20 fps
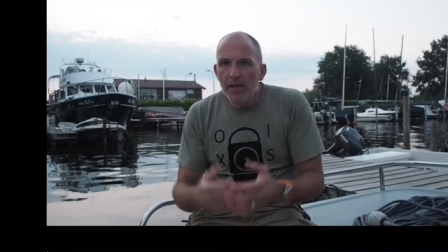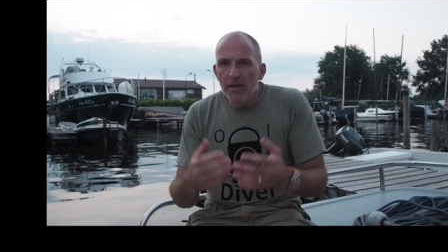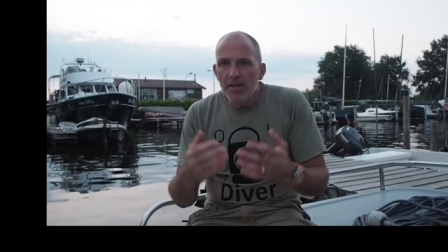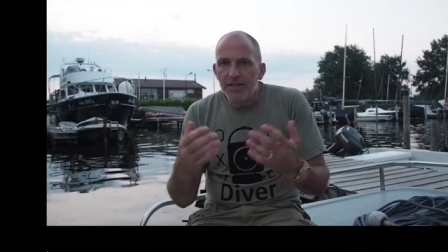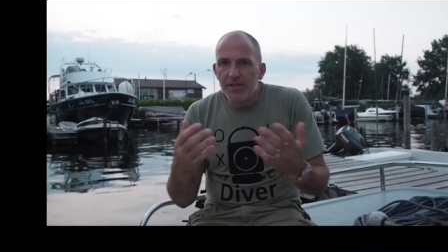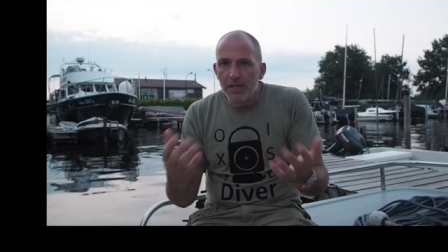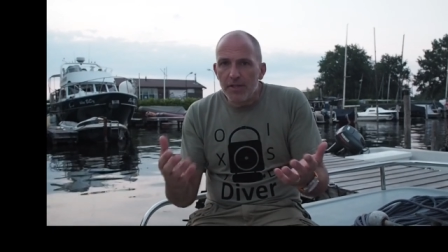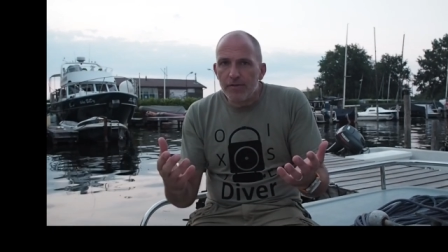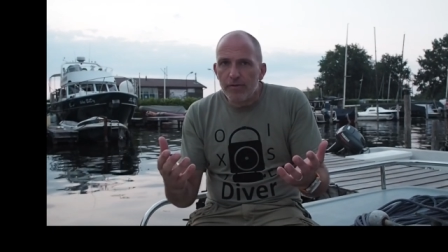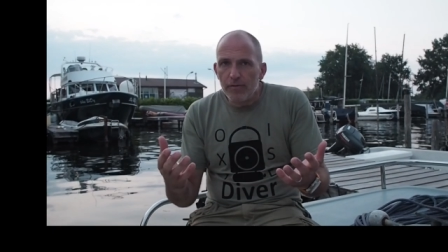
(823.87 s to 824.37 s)

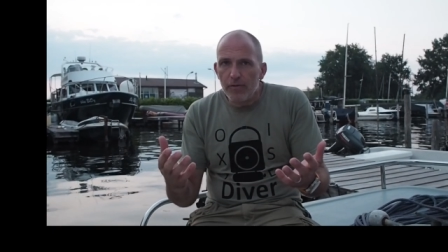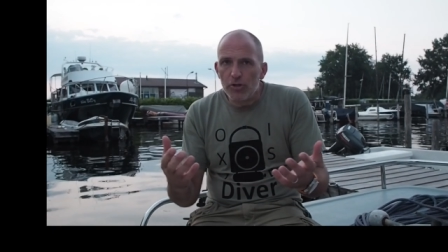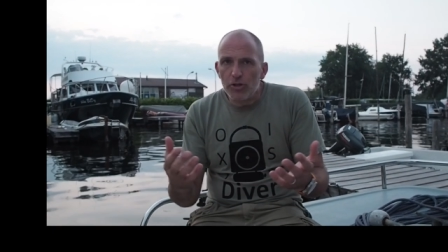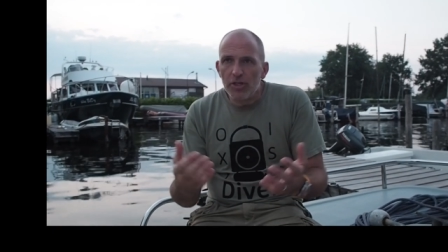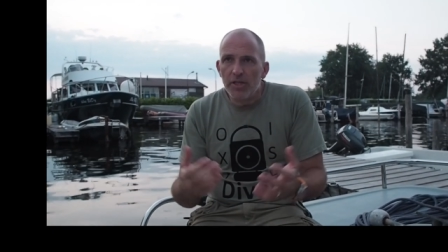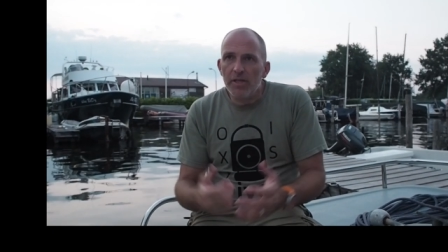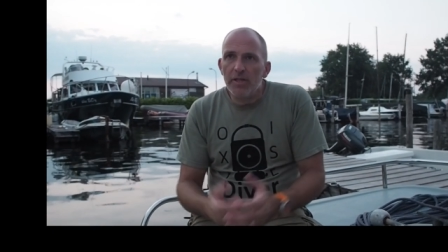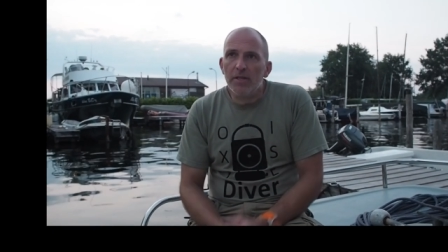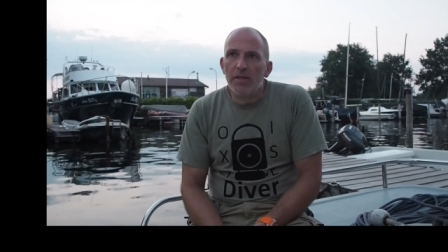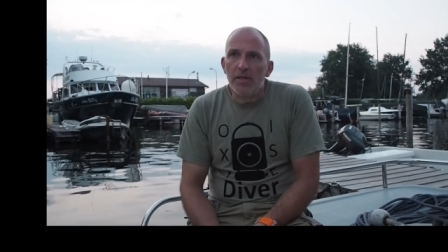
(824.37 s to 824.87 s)
Thanks for
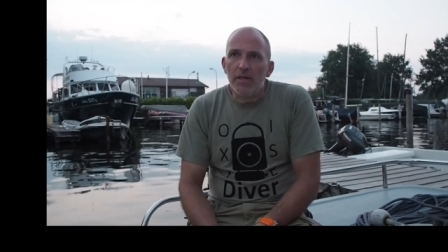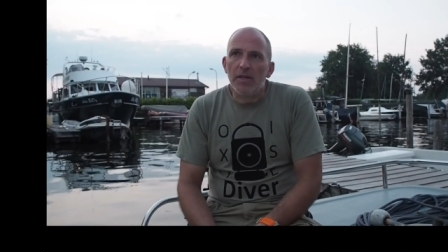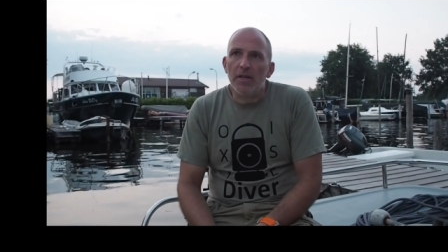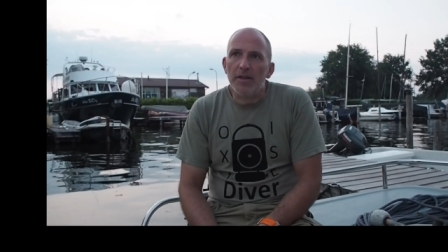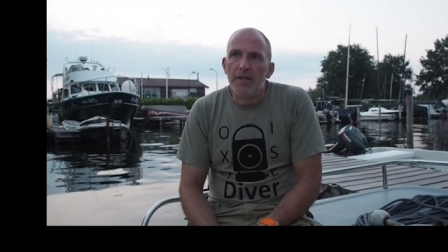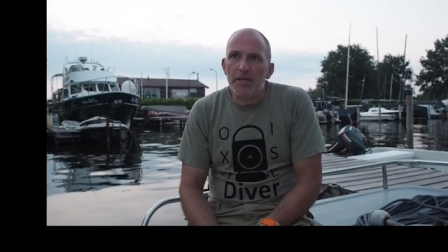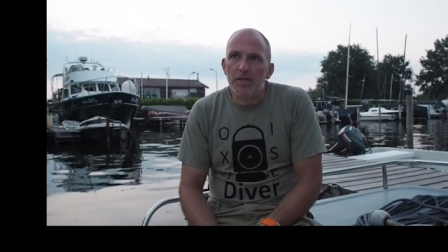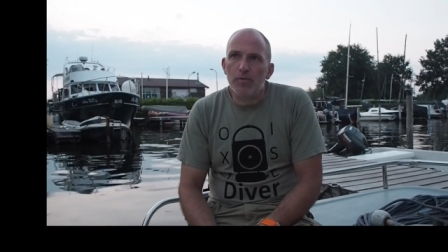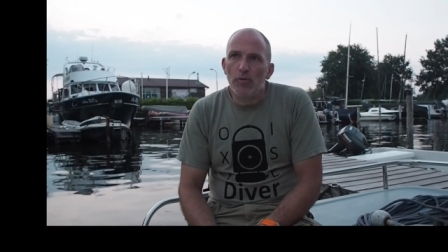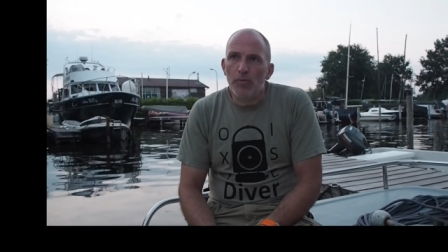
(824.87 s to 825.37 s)
watching. Uh,
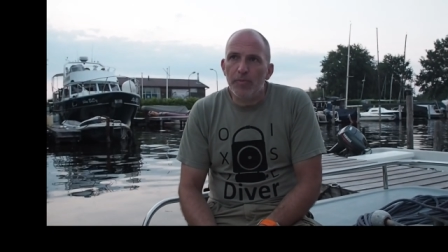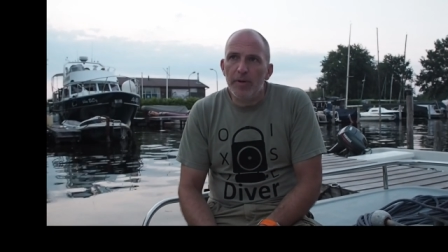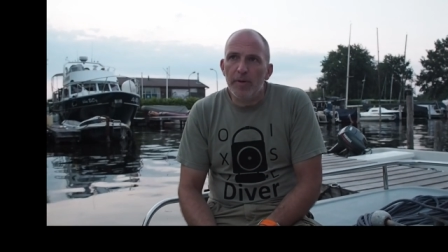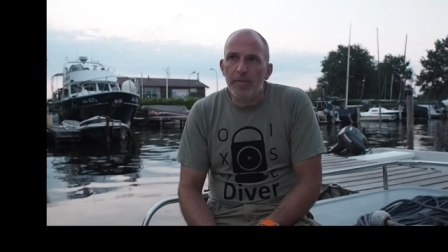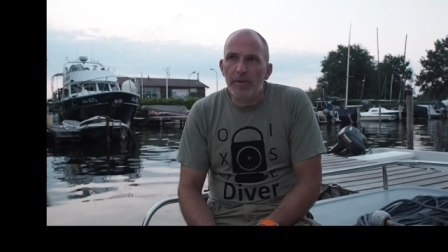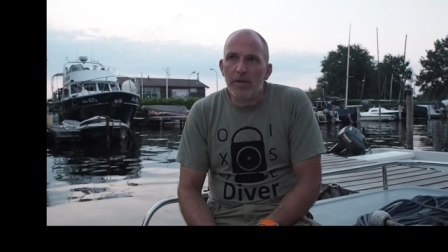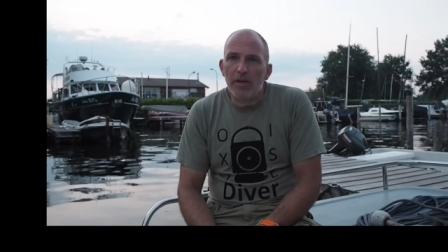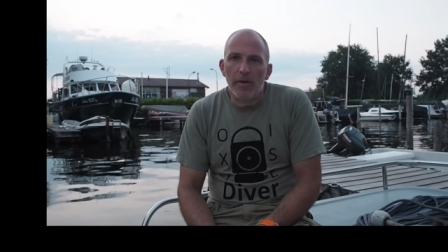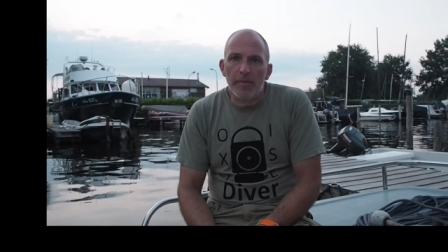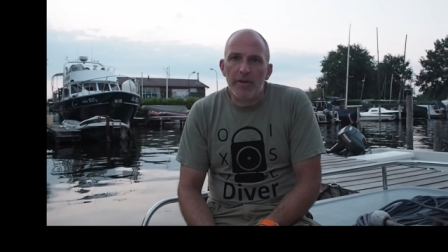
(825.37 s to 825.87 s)
there's more
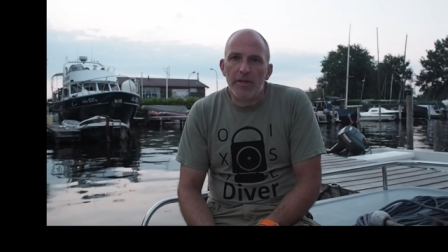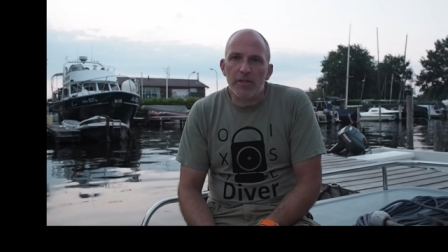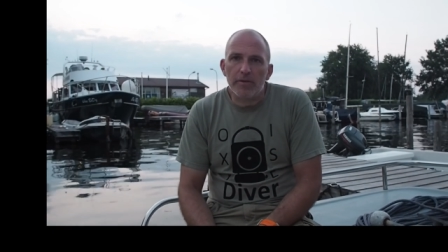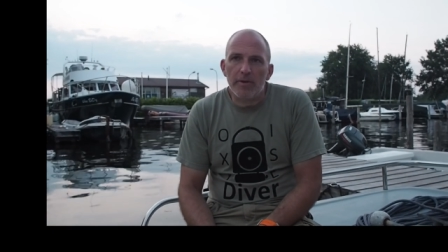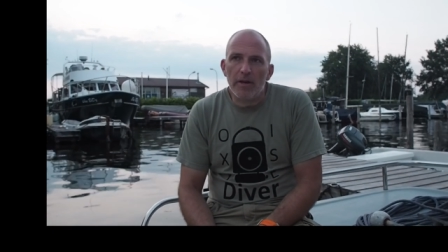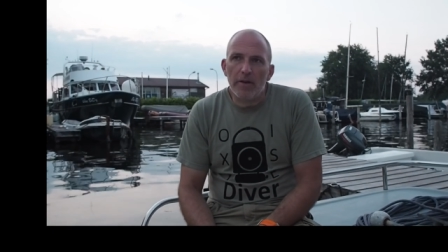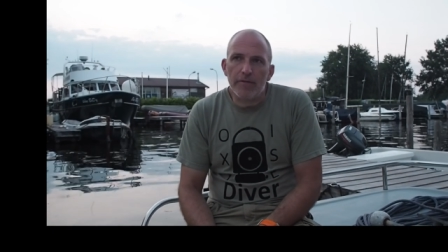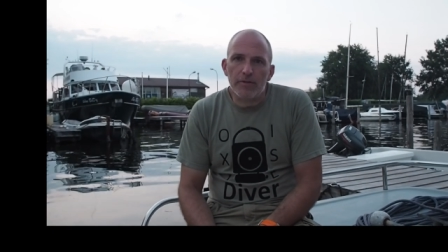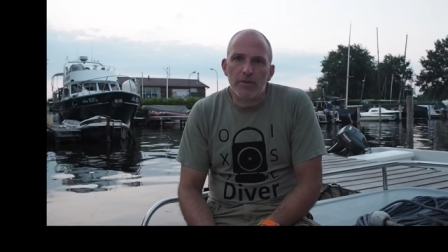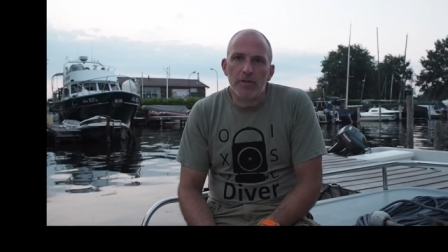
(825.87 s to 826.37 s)
people coming, so
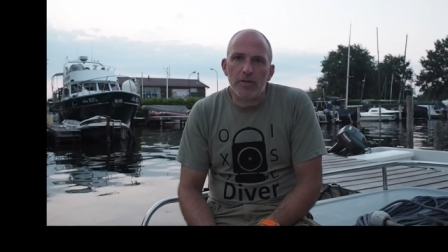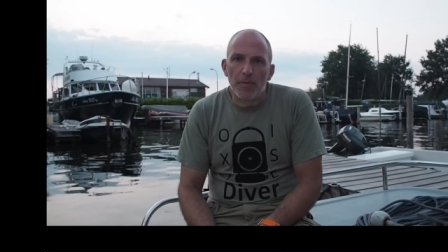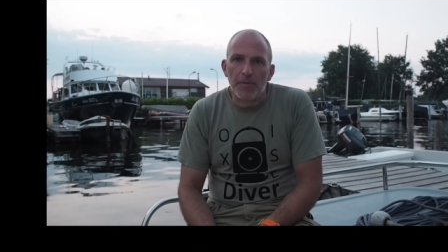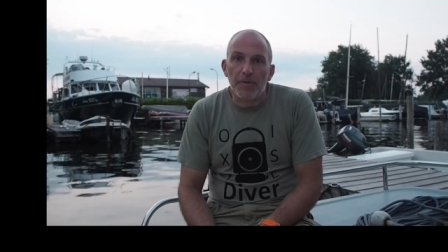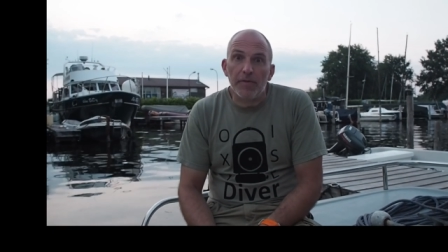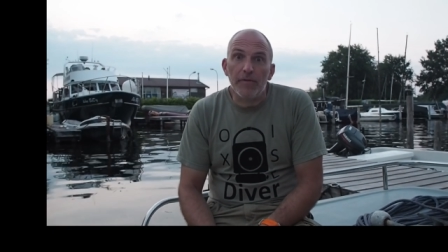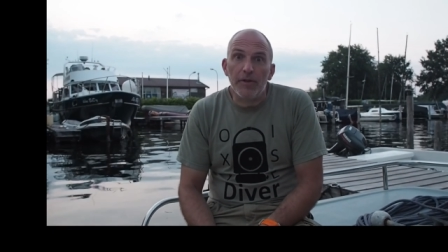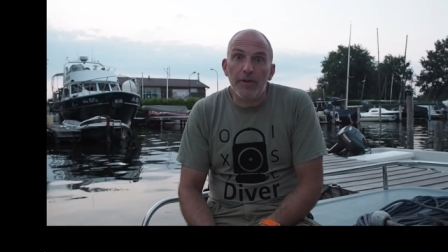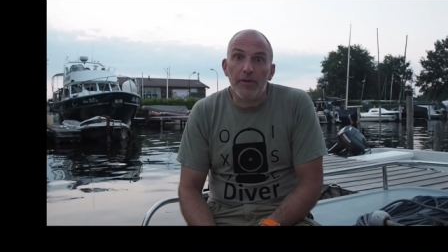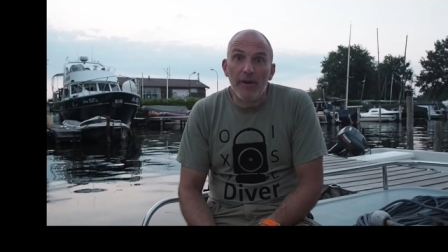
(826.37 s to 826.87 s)
we have to stop
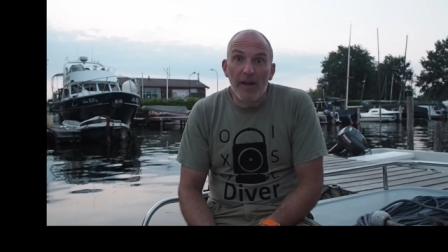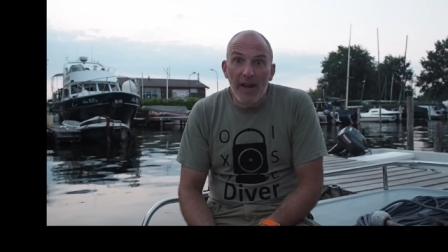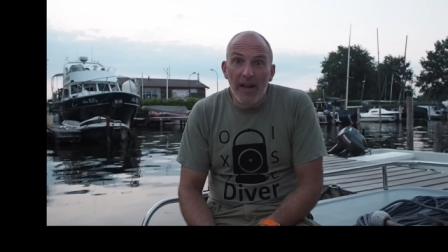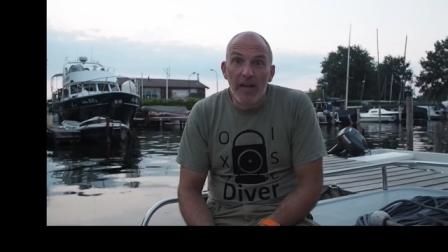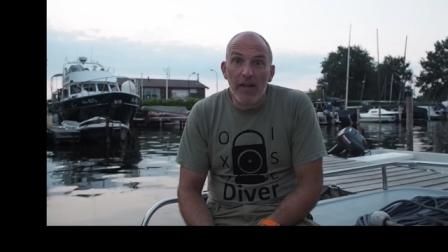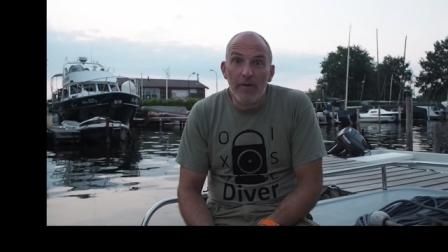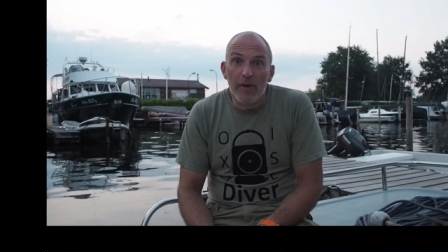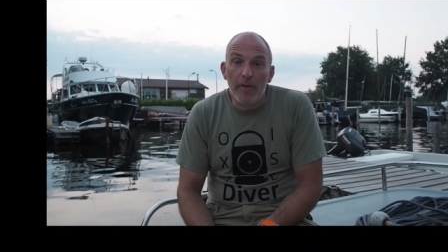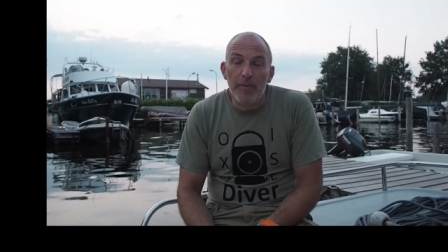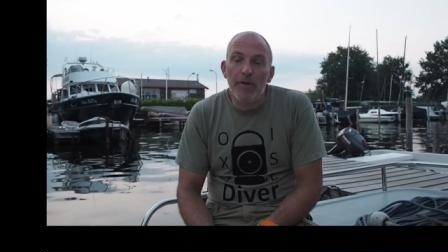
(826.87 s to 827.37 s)
the video
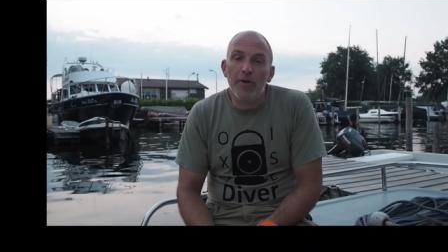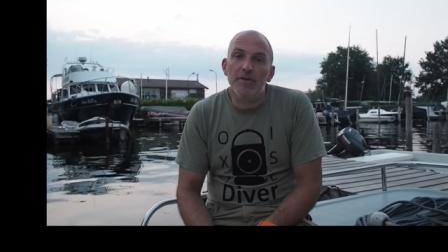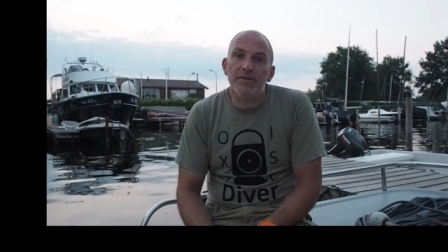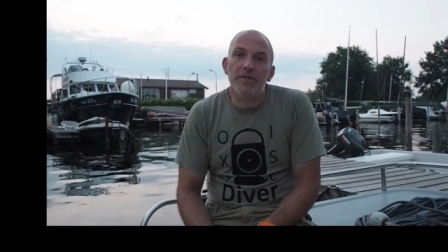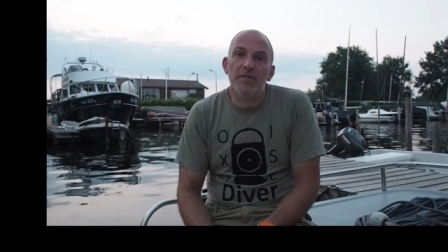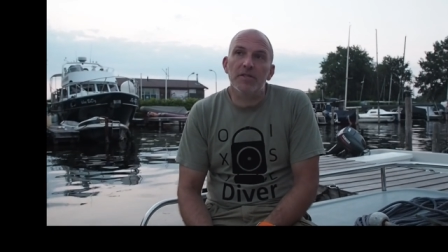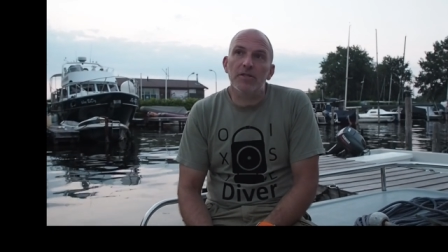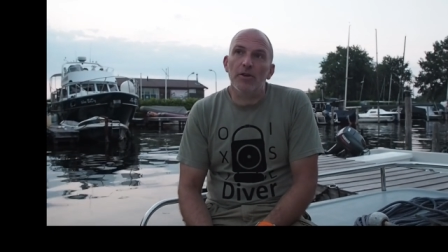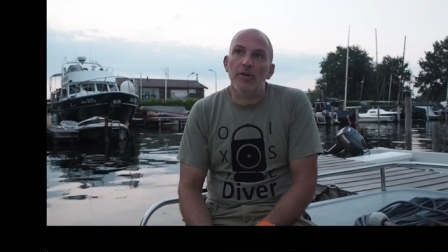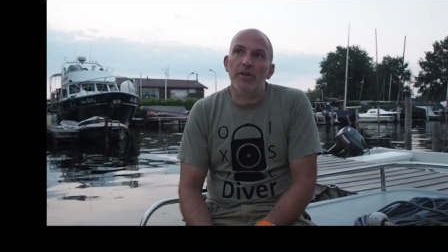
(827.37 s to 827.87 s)
anyway because
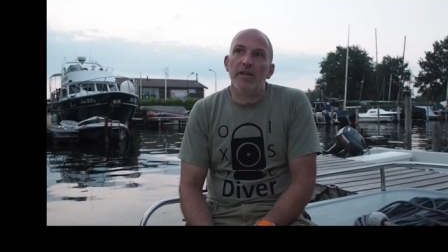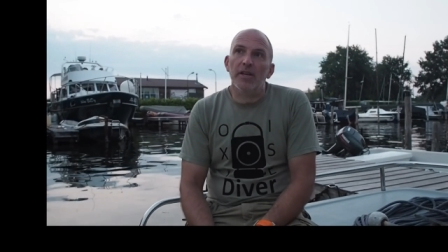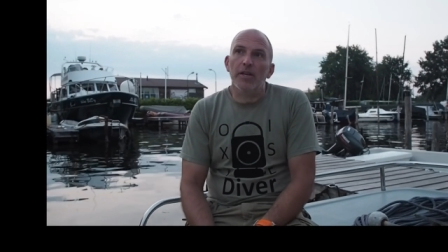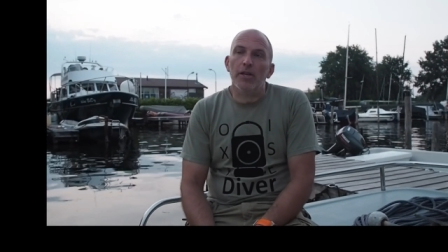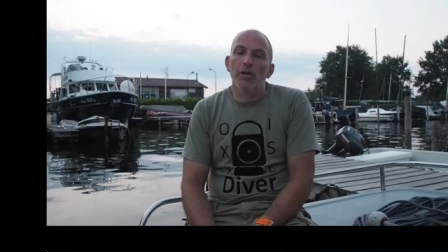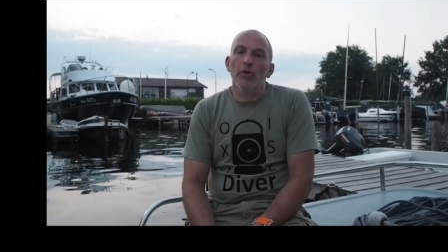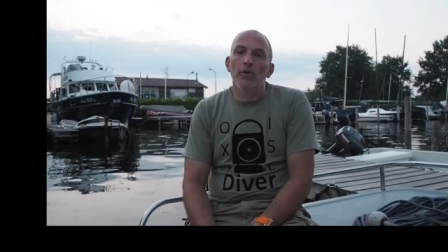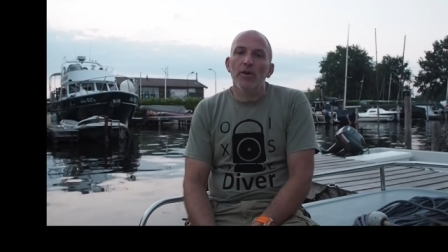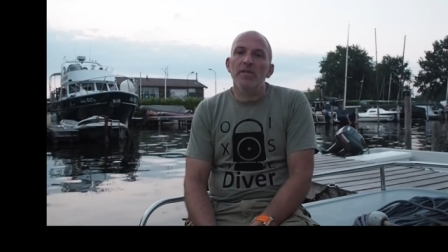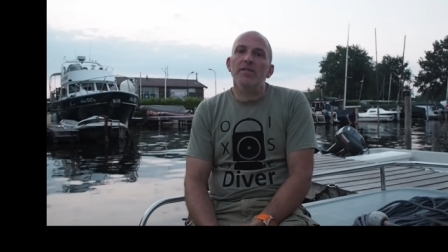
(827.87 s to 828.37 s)
it's gonna get
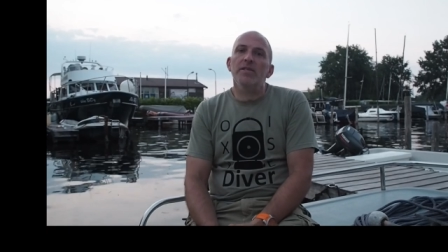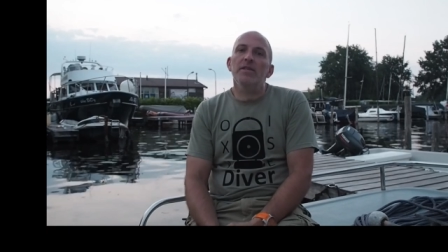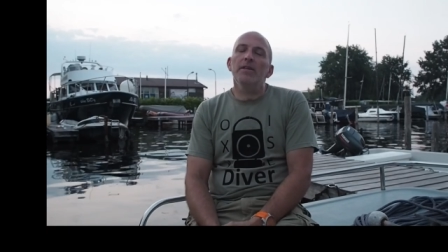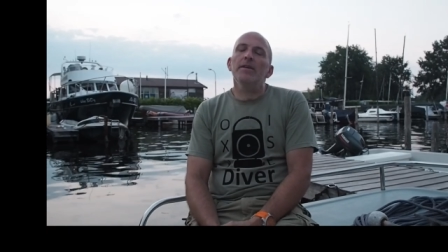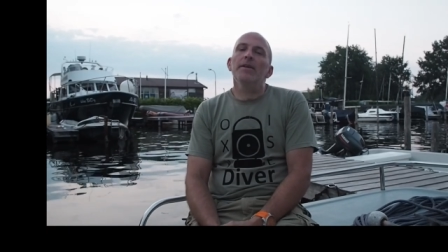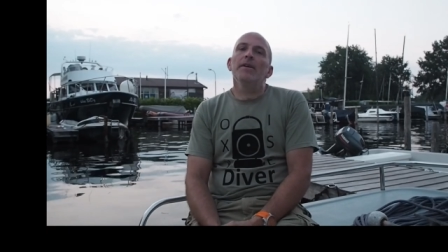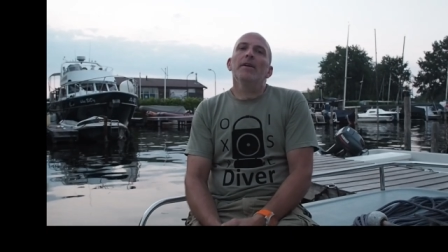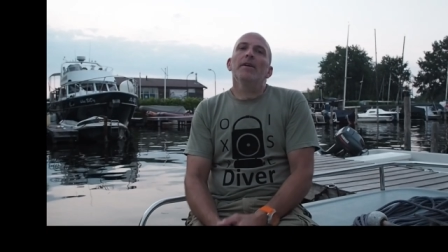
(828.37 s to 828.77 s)
noisy.